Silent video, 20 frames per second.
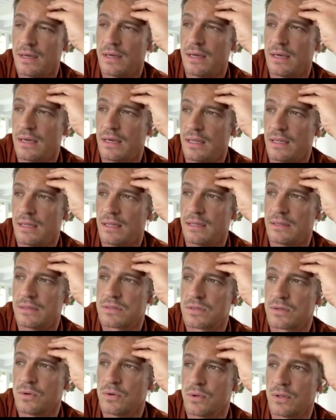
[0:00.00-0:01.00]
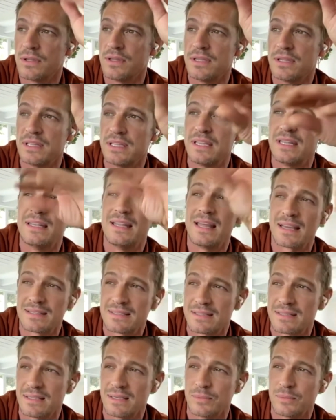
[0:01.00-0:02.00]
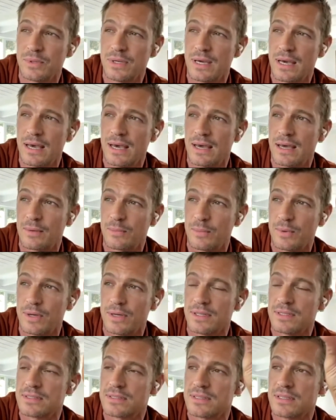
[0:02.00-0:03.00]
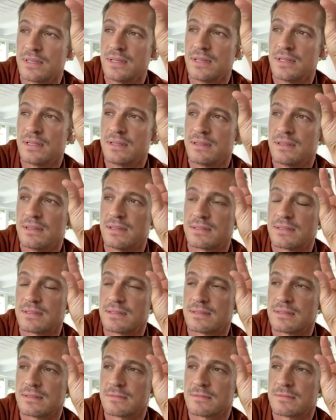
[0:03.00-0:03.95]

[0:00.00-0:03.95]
in school, and then the next thing we had was this